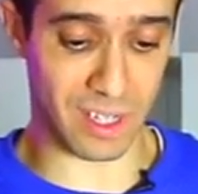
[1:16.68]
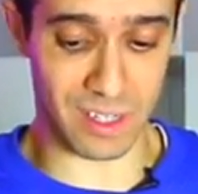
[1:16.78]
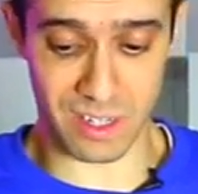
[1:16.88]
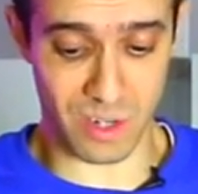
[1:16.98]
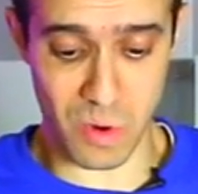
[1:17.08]
gun
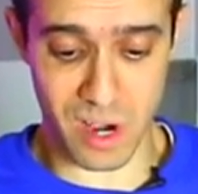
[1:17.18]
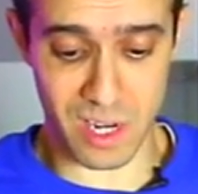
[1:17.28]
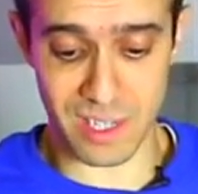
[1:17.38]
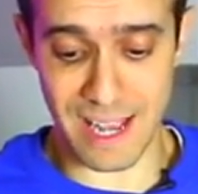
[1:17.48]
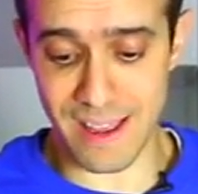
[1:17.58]
is gonna work
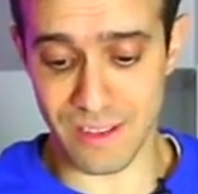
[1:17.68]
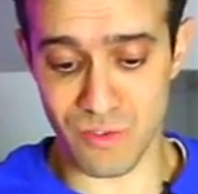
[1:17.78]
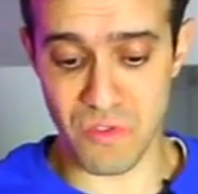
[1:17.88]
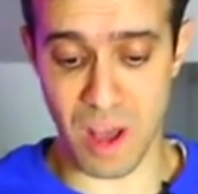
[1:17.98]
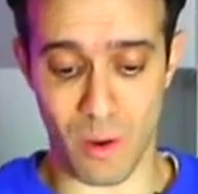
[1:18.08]
because I
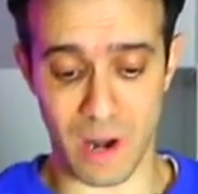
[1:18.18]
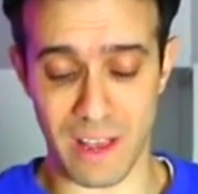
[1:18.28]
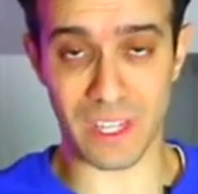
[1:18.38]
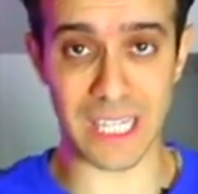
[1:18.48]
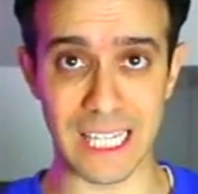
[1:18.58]
do not want to
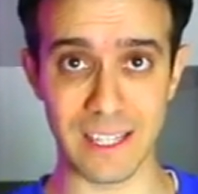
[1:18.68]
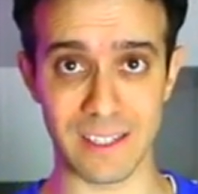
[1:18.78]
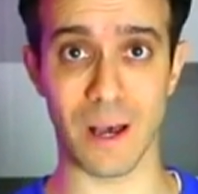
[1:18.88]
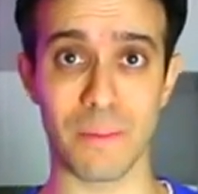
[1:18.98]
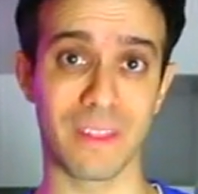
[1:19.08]
have to clean this
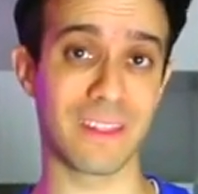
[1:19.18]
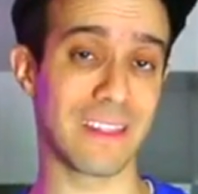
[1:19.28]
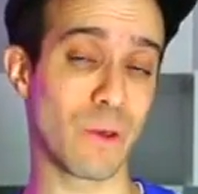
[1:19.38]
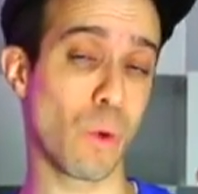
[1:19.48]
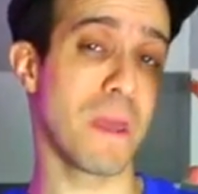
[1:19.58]
up and
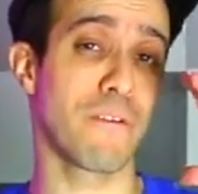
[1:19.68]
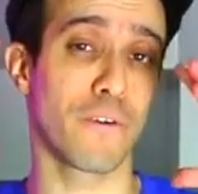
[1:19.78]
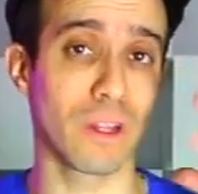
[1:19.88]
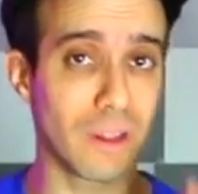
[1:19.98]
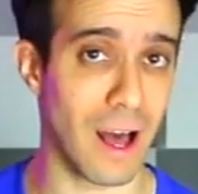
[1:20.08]
it would make for
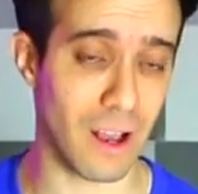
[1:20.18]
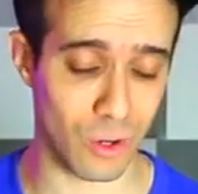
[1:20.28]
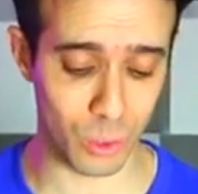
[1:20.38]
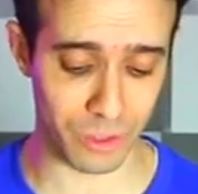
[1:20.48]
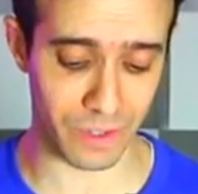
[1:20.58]
a lot
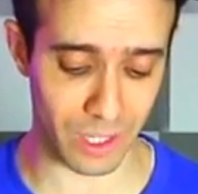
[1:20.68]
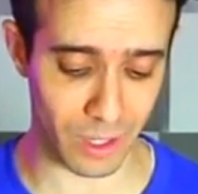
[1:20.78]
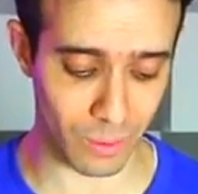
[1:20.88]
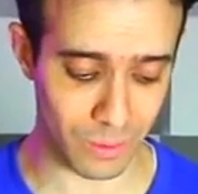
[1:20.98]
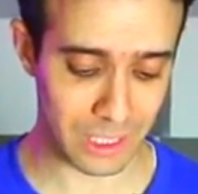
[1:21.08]
cooler
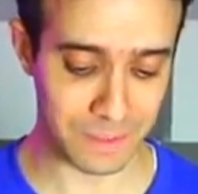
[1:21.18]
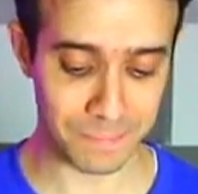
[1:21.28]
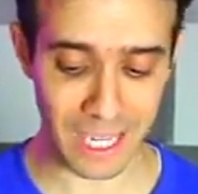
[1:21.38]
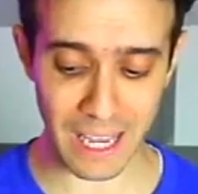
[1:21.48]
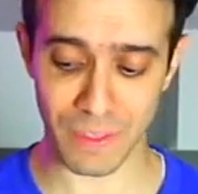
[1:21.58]
video
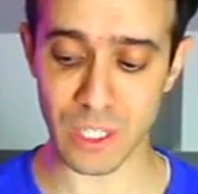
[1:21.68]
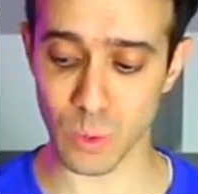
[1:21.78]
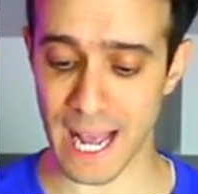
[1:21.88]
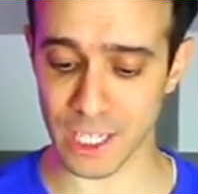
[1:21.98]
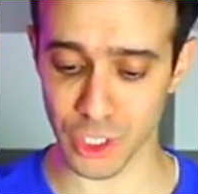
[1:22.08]
if this
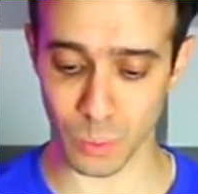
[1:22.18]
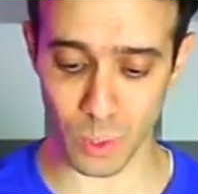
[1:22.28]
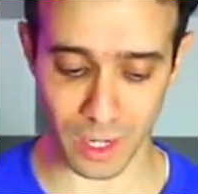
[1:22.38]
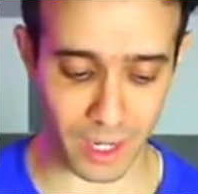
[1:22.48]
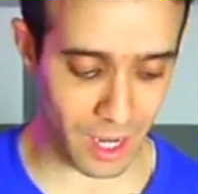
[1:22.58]
would actually
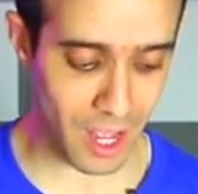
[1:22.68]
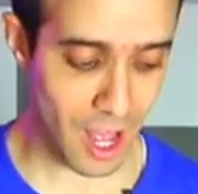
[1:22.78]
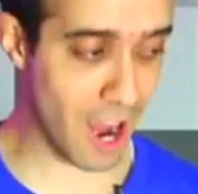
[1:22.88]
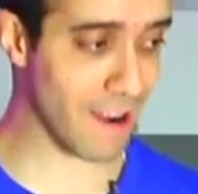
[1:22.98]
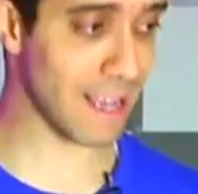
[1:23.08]
work. All